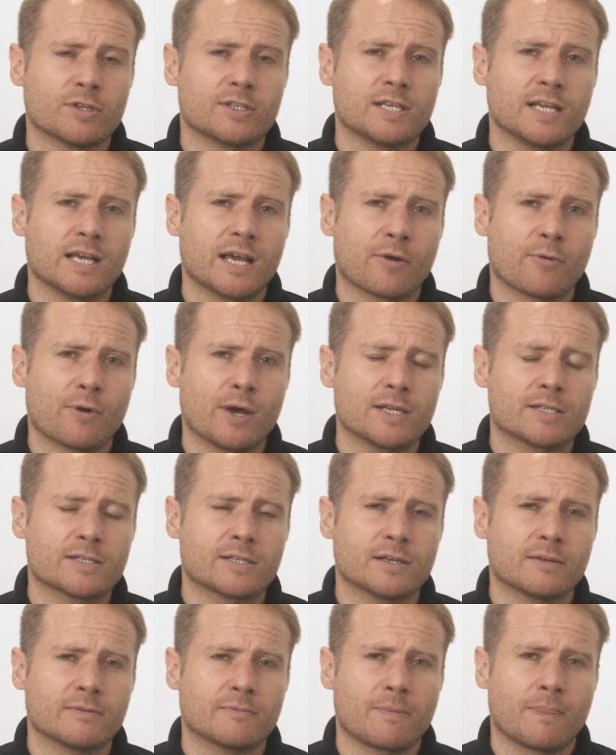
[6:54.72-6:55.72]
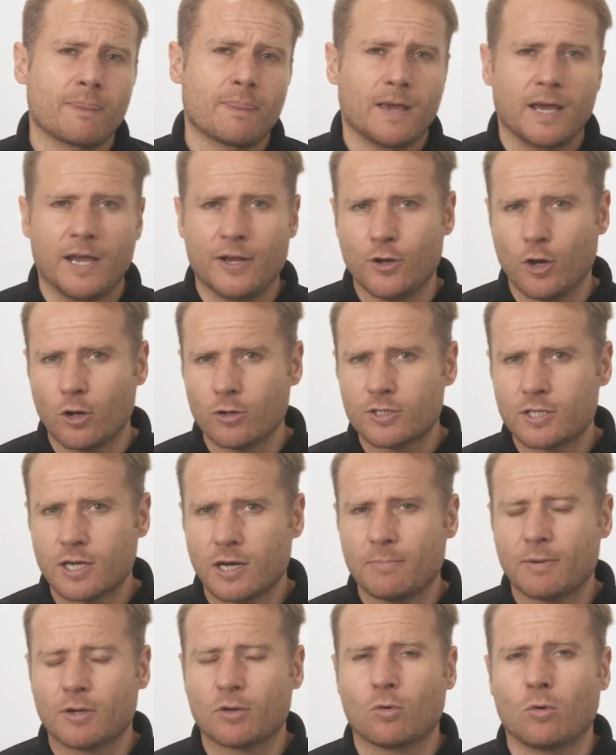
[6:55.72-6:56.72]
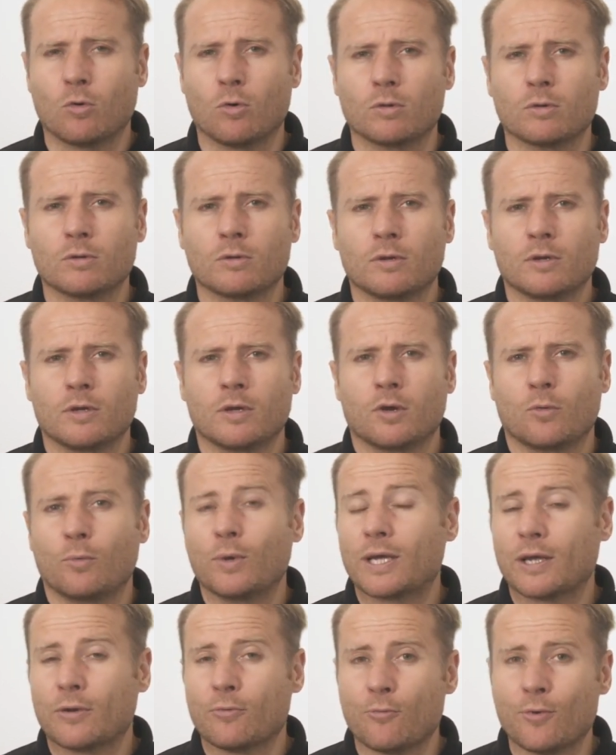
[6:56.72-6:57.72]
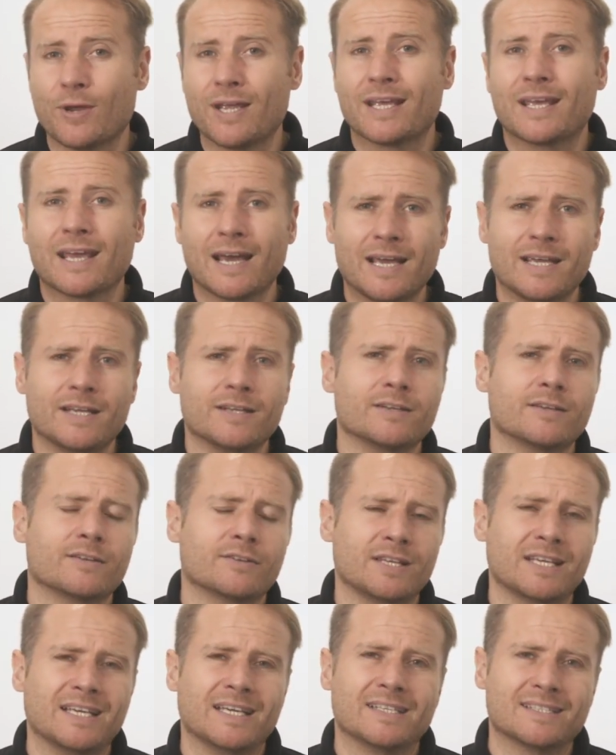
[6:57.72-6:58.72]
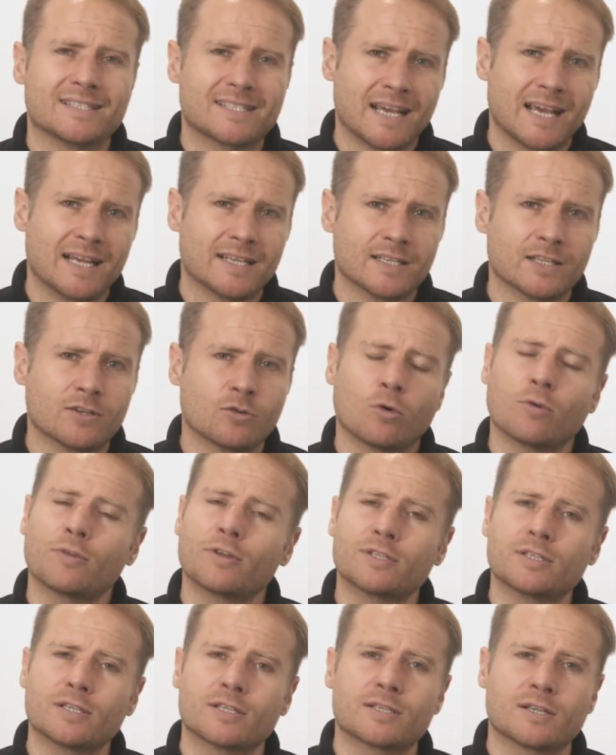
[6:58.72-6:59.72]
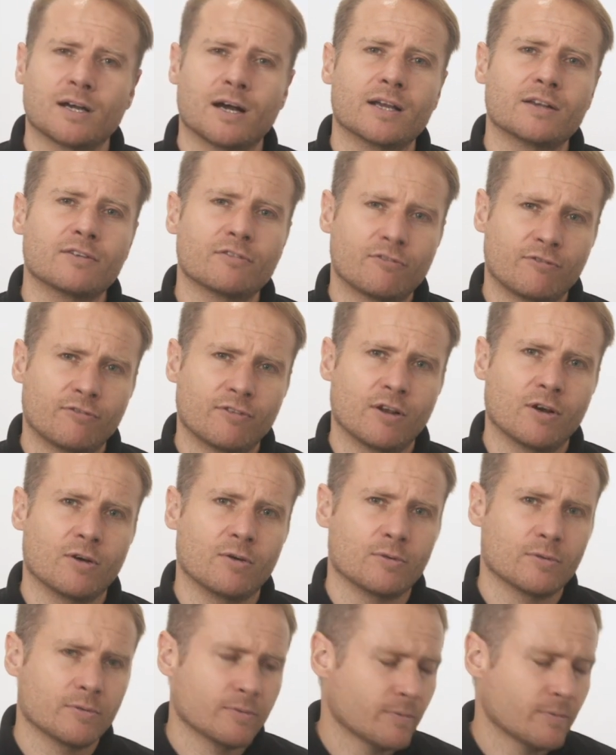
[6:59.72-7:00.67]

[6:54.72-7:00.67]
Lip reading: the deaerator, in no time at all, we can regain the intended or the designed flow.